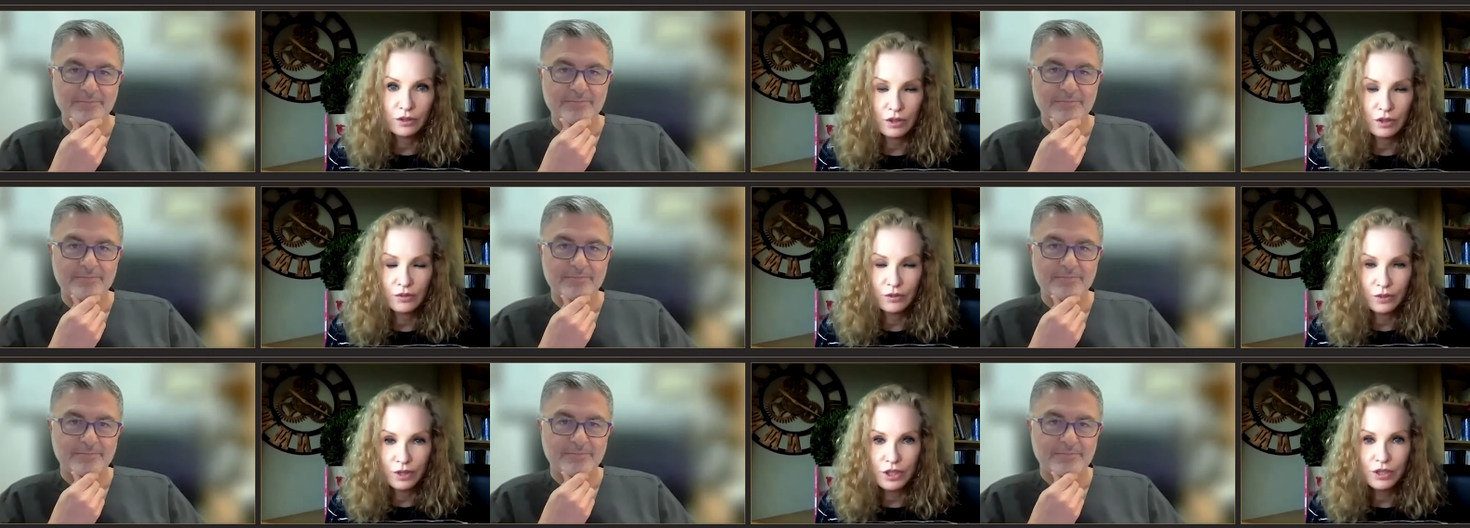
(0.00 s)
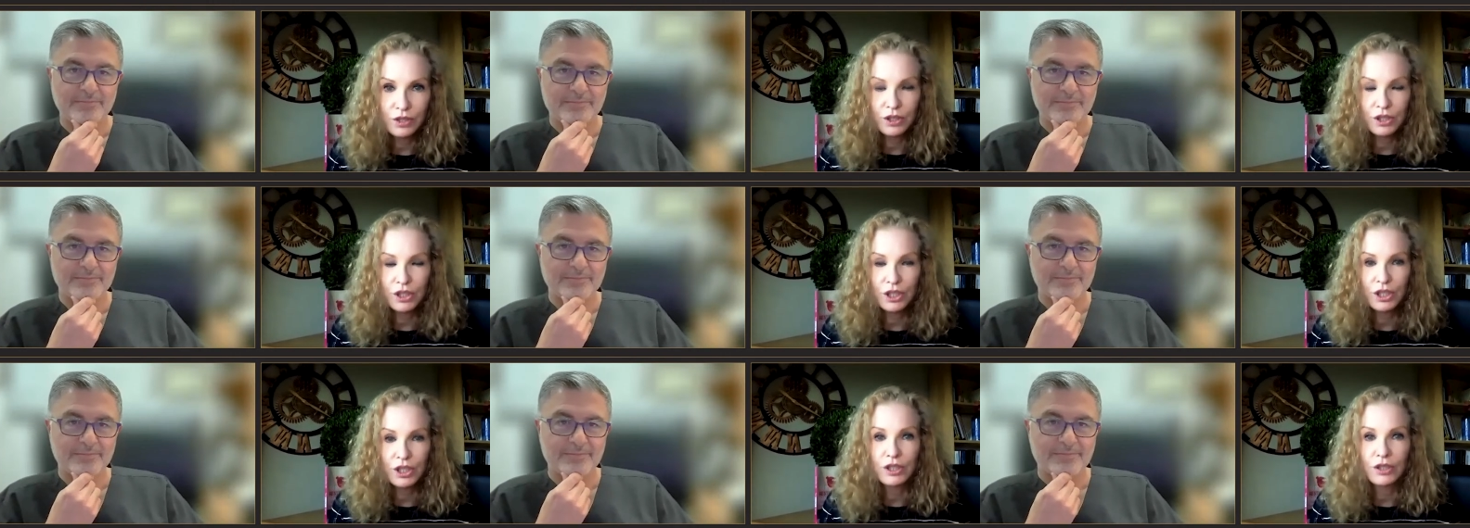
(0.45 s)

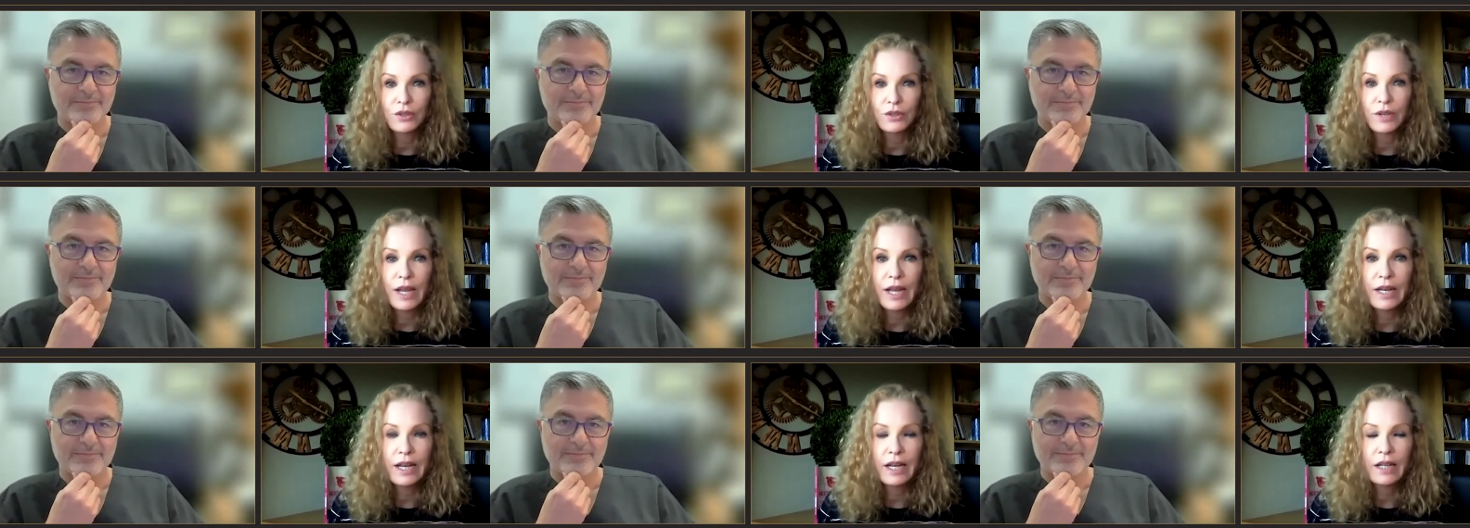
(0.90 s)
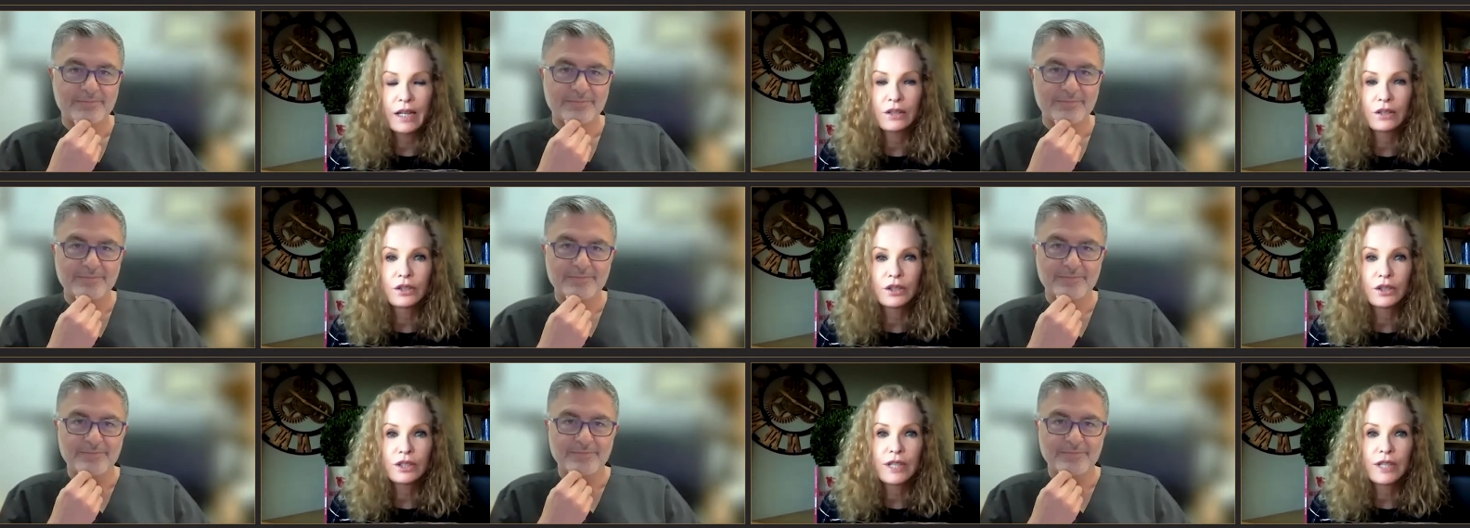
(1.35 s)
Speaker 1: researching you, and I
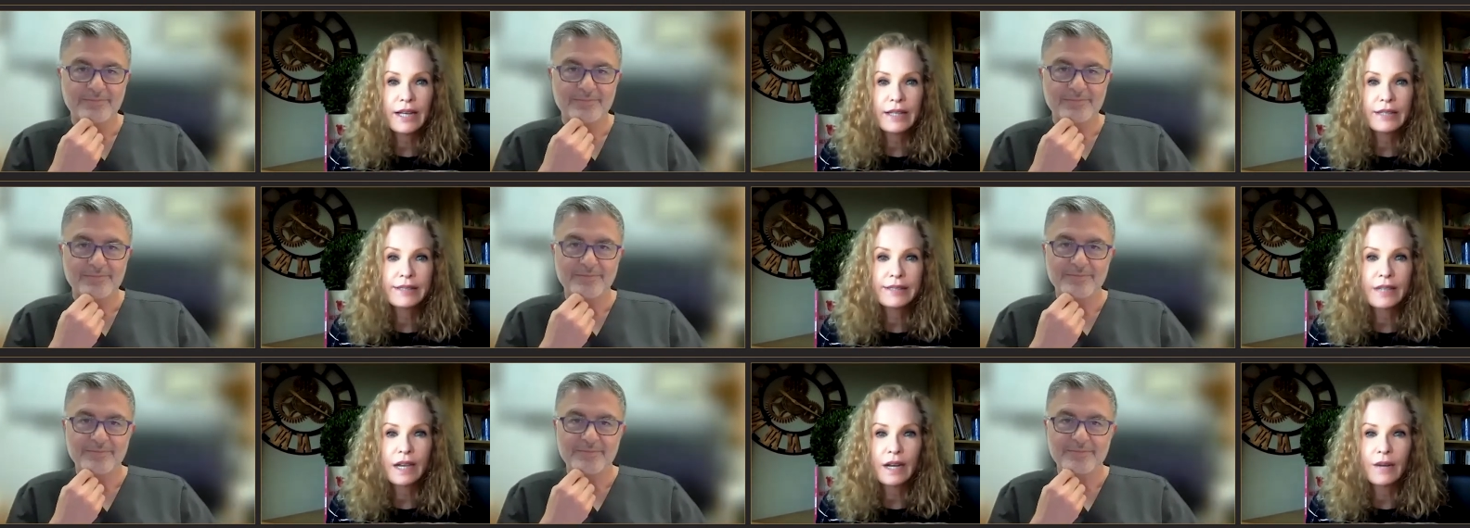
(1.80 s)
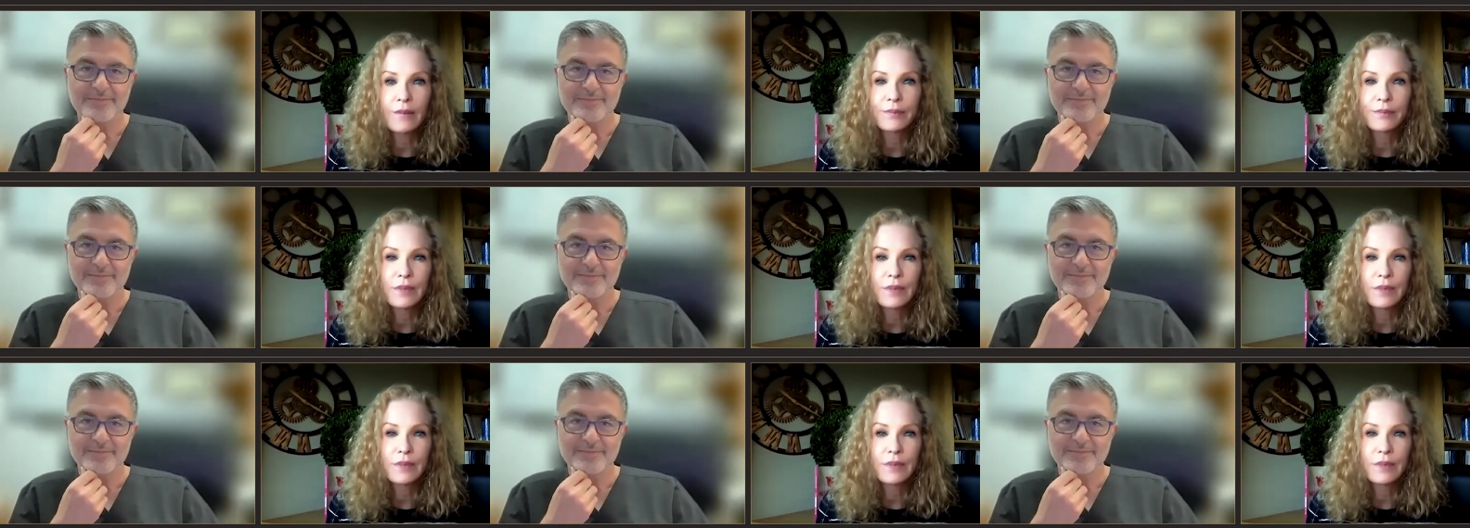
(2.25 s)
looked at um,